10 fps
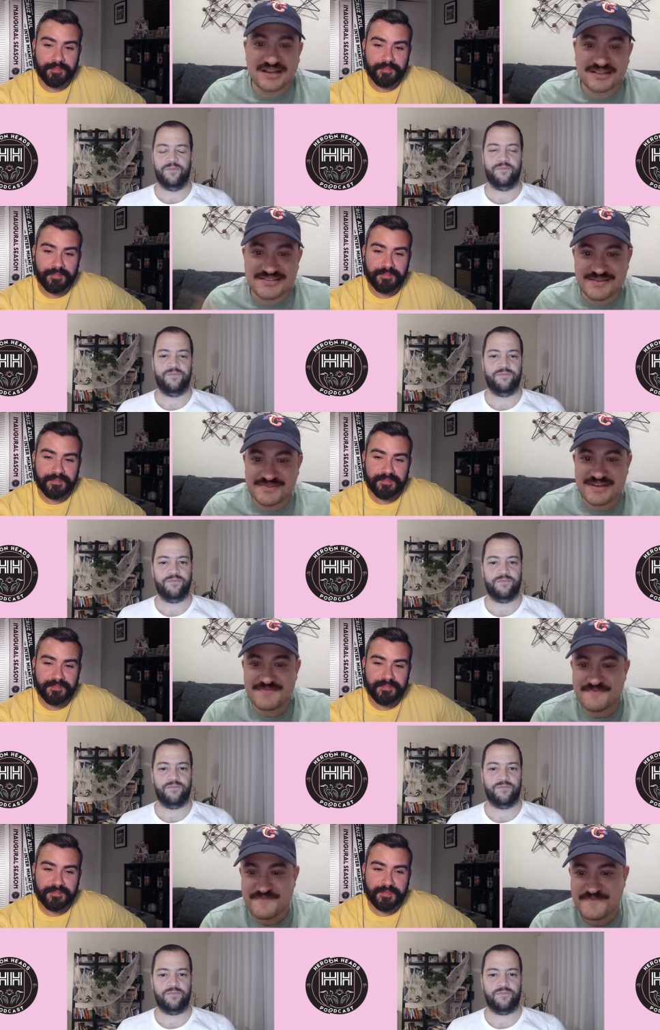Speaker 1: at the same time.
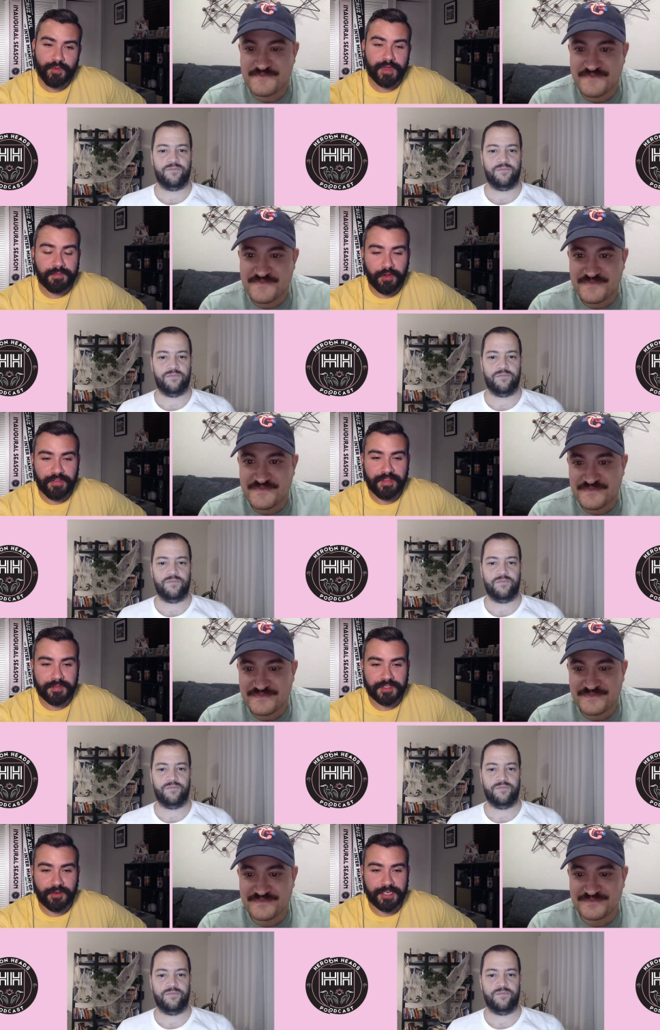
Speaker 2: With both of them
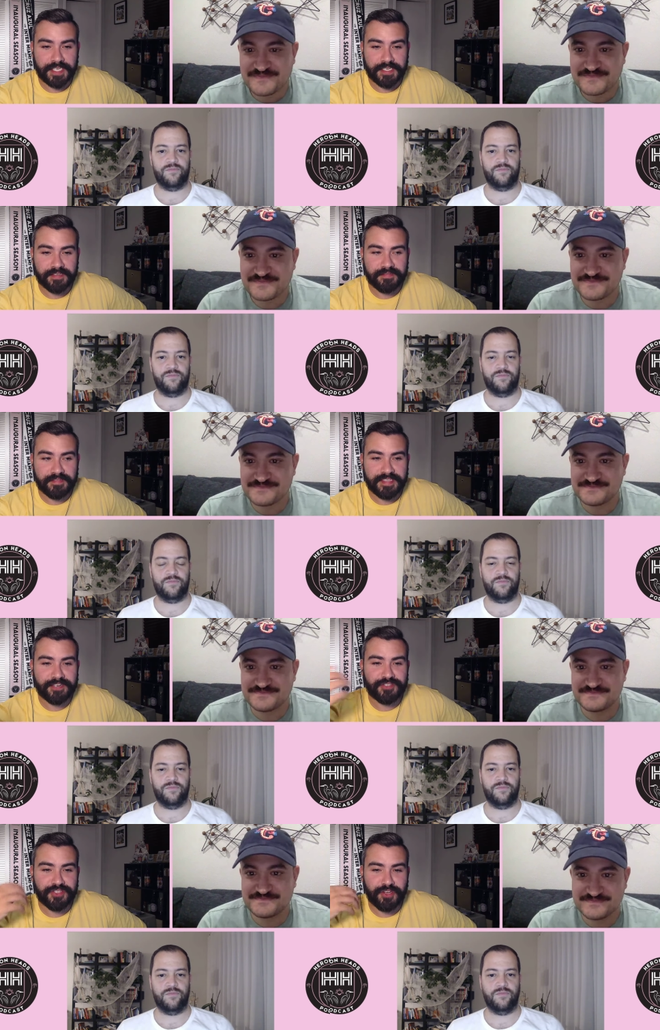starting,
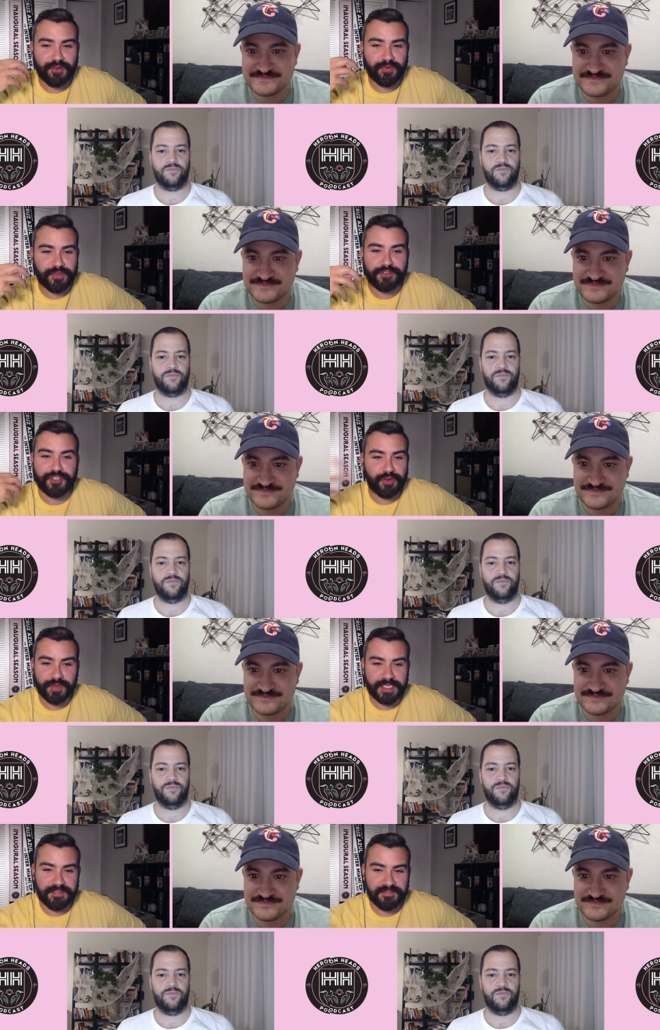there's no there's no
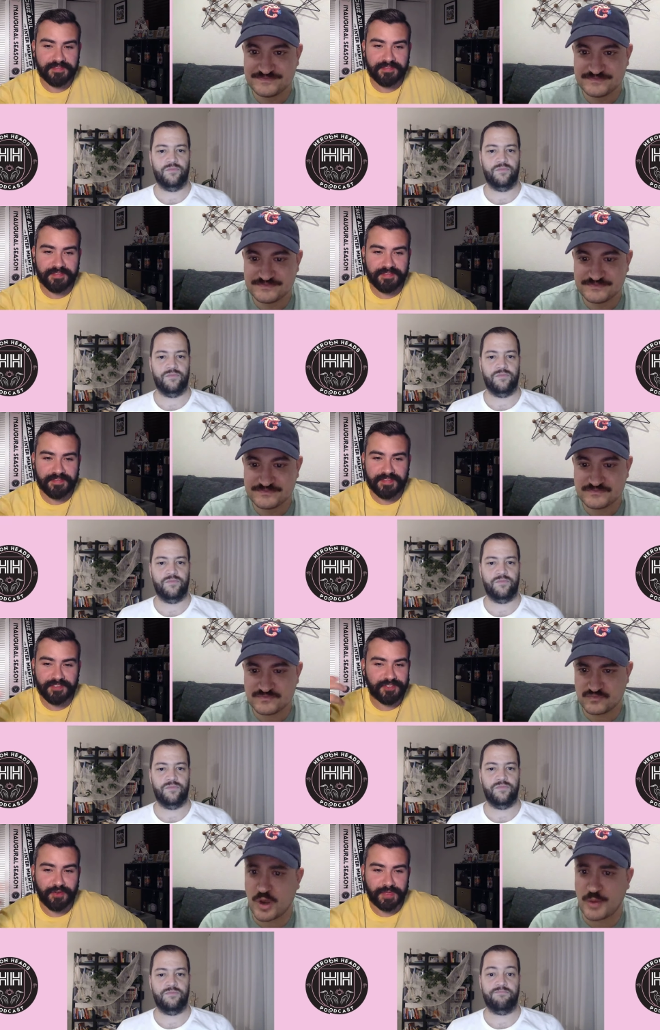relief.
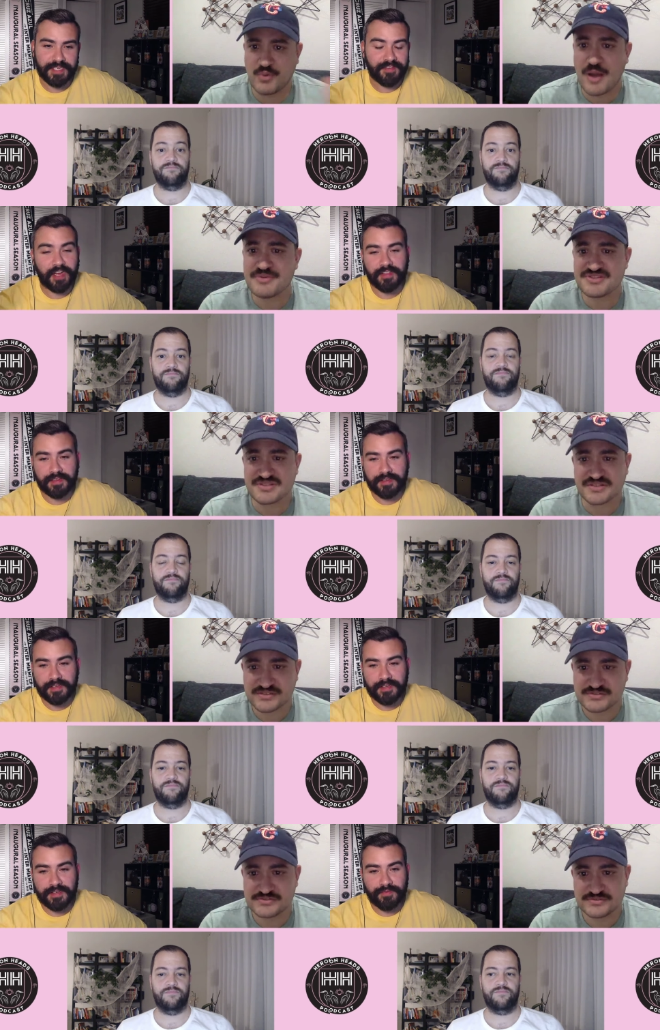There's Robbie no Robinson
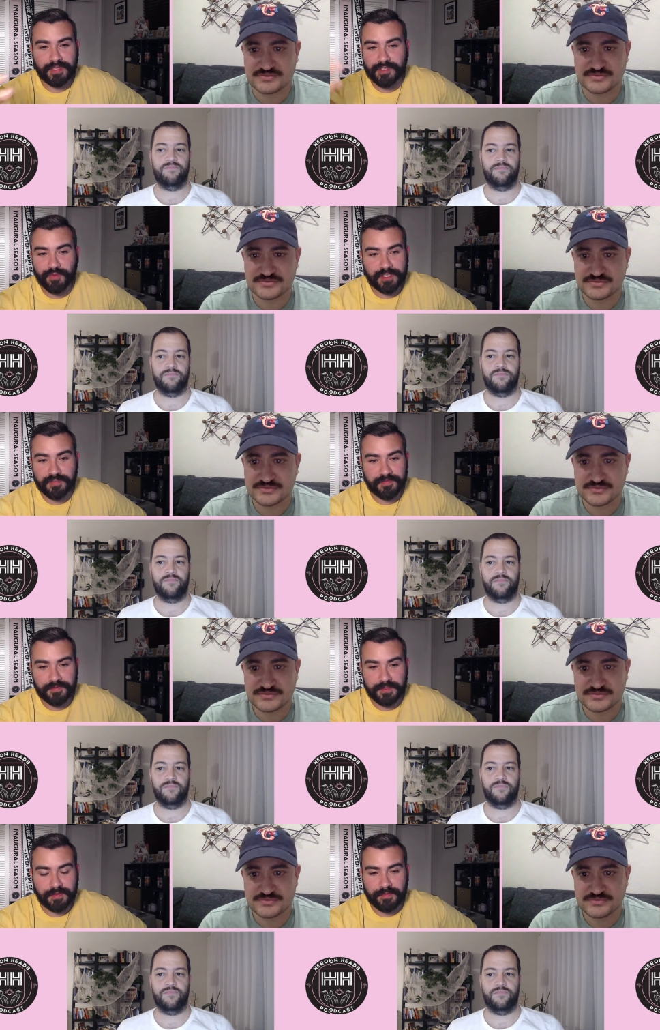with a switch of
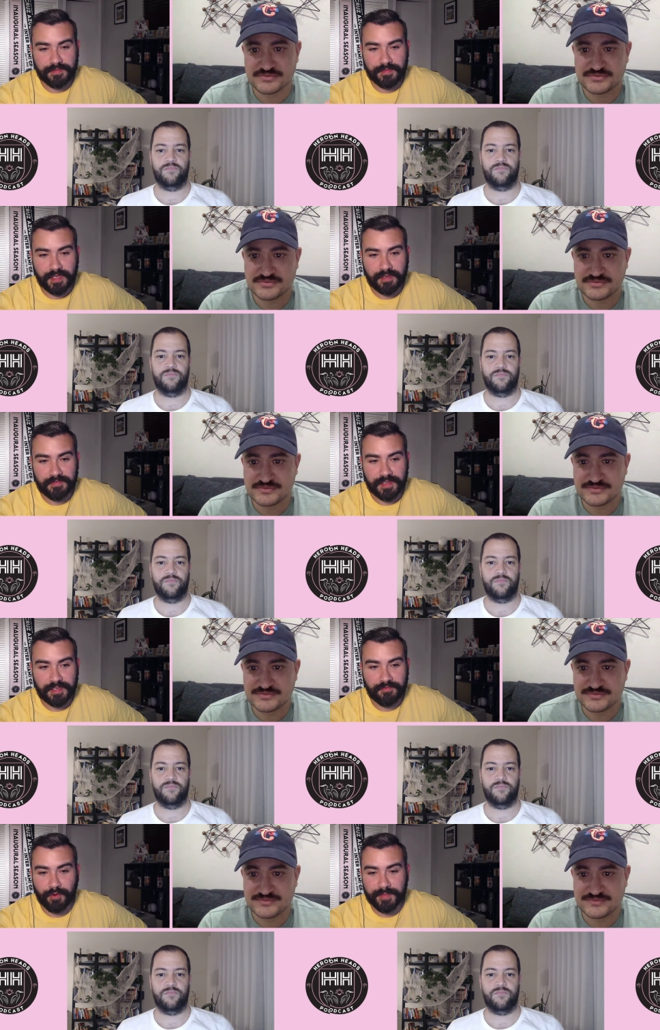of
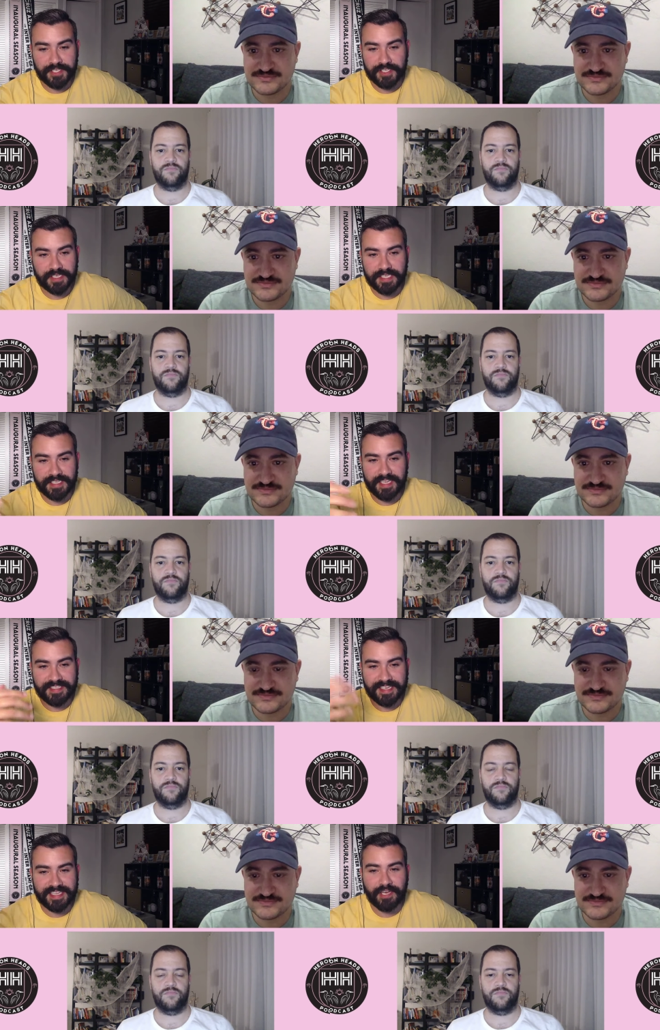uh, formation. It, it's
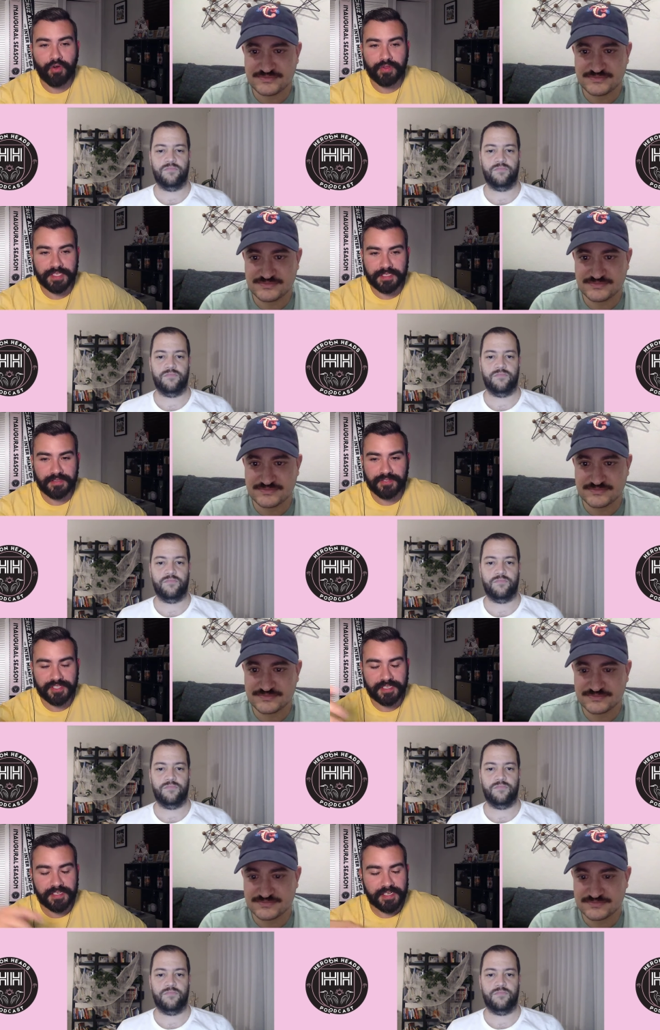like the only
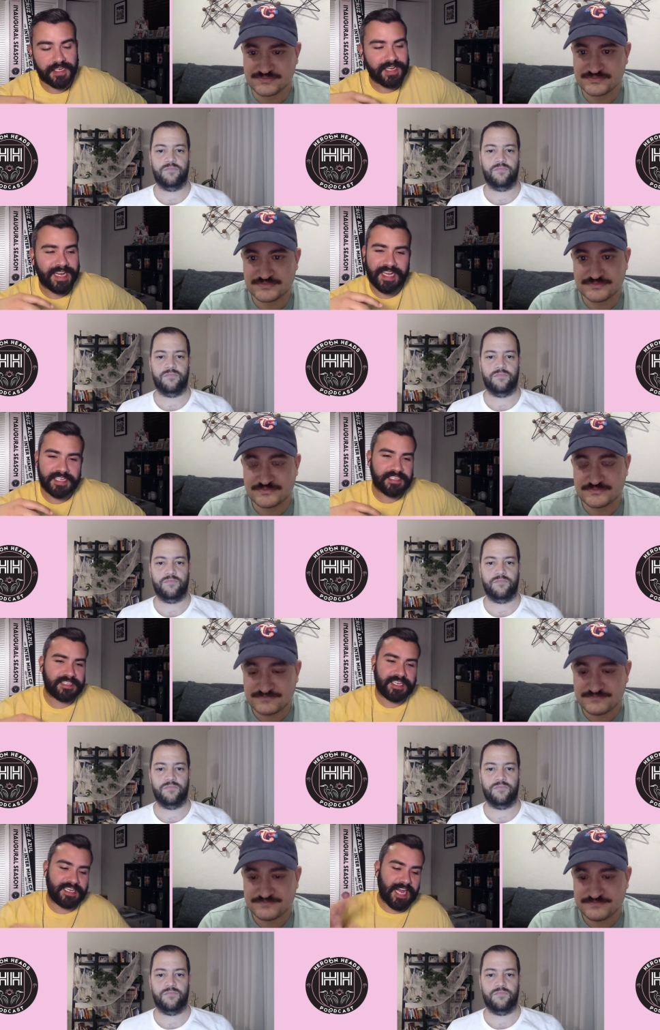solution. I
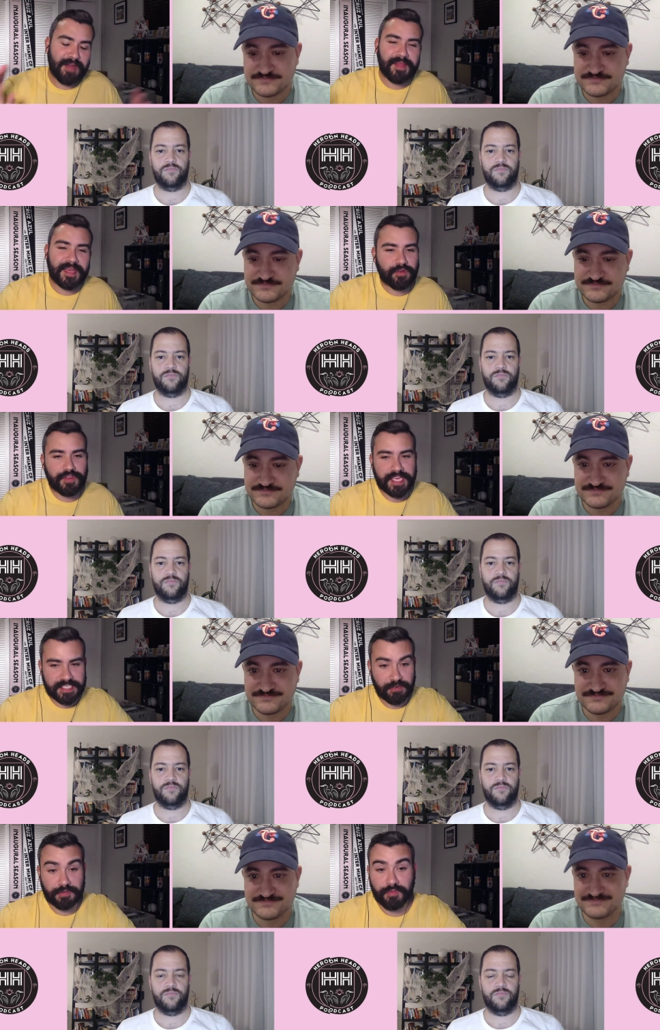yeah, I'm not sold that he
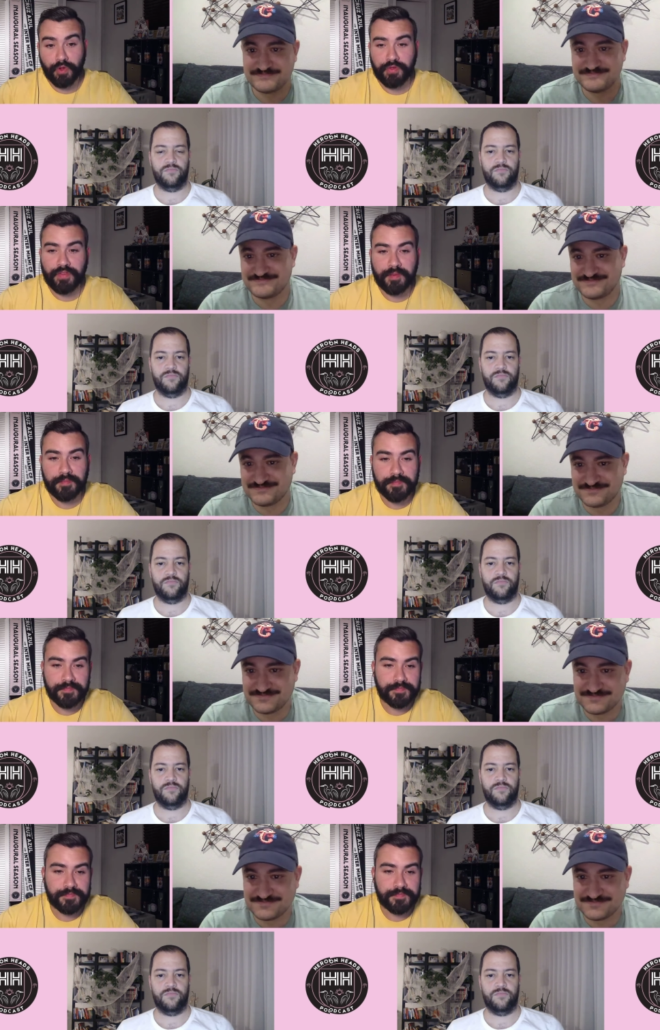starts both of them.